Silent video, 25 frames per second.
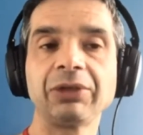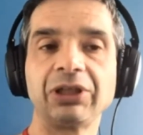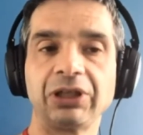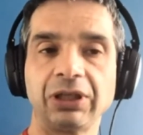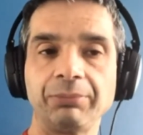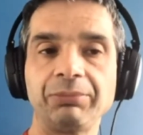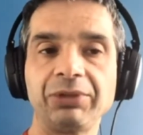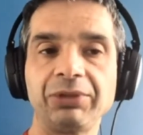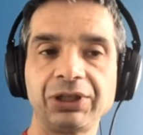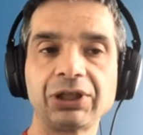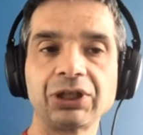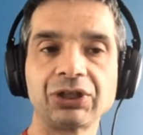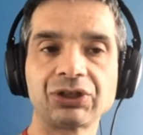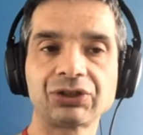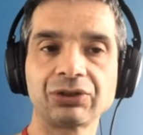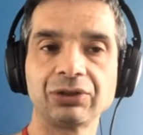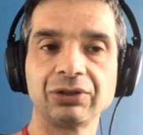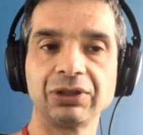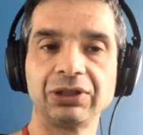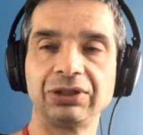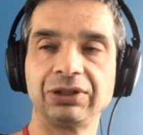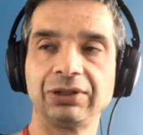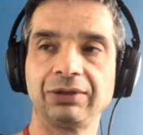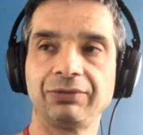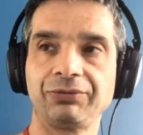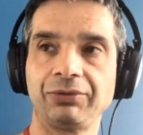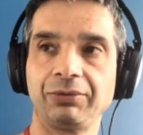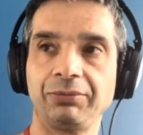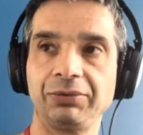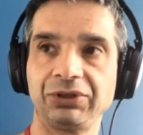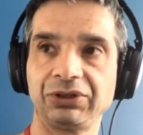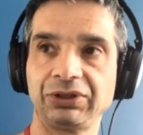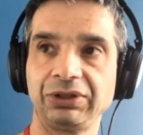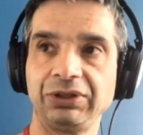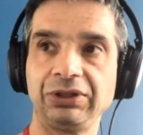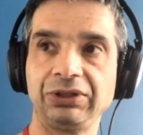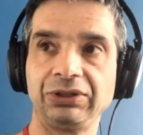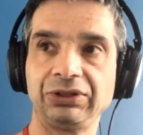an application
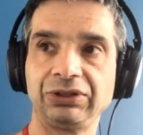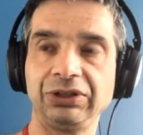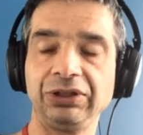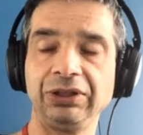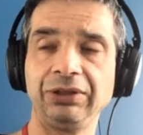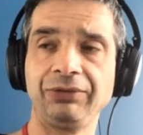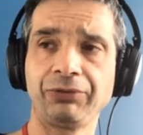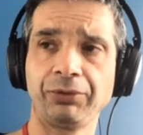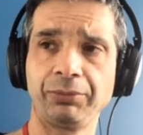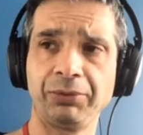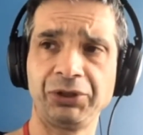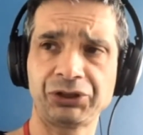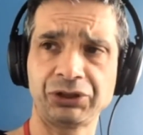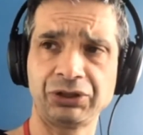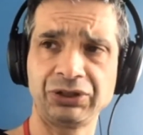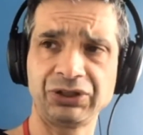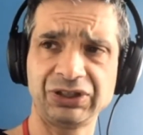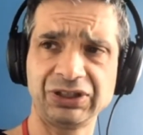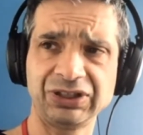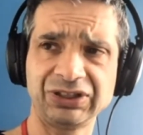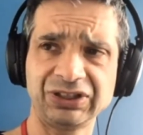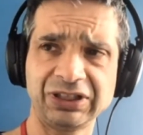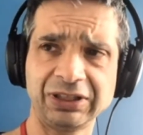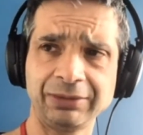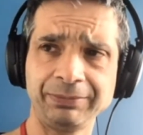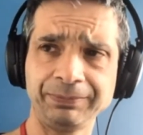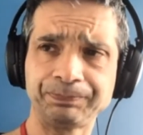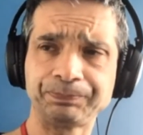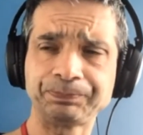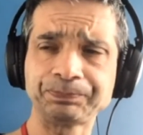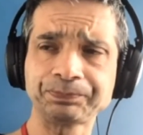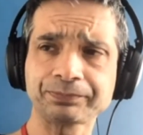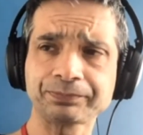in the information system,